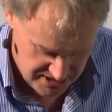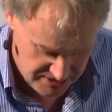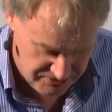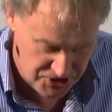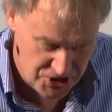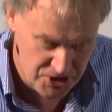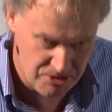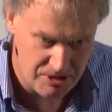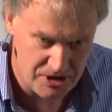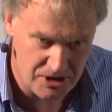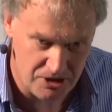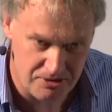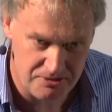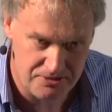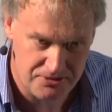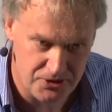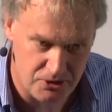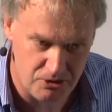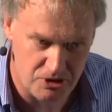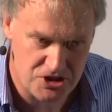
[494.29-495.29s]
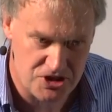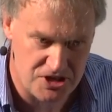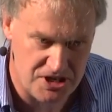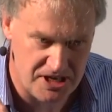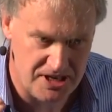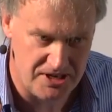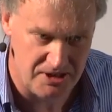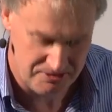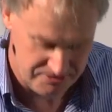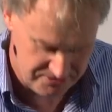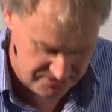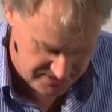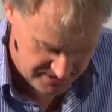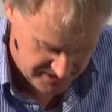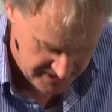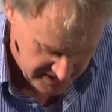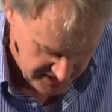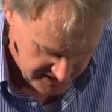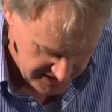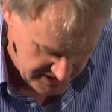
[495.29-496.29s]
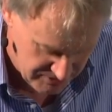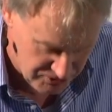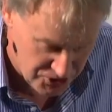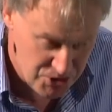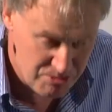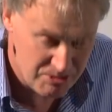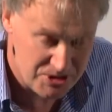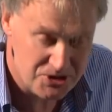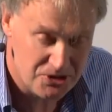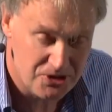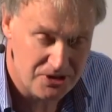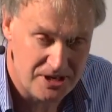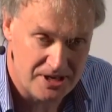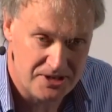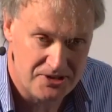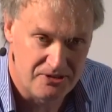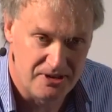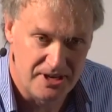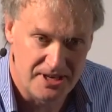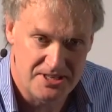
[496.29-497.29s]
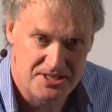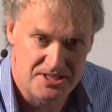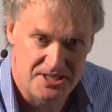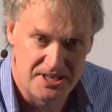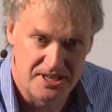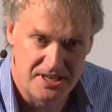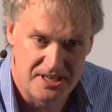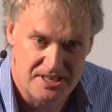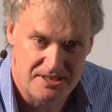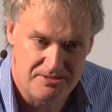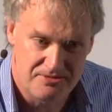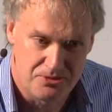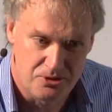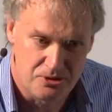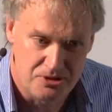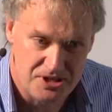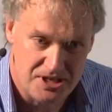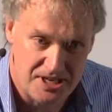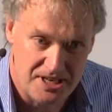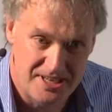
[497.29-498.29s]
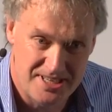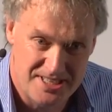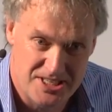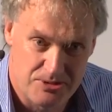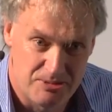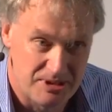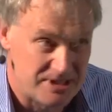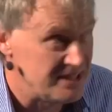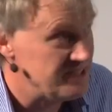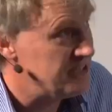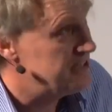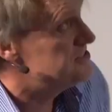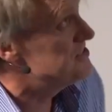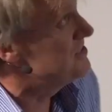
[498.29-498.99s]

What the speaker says: If you were unfortunate enough to have rheumatoid arthritis in 1914, this is what they did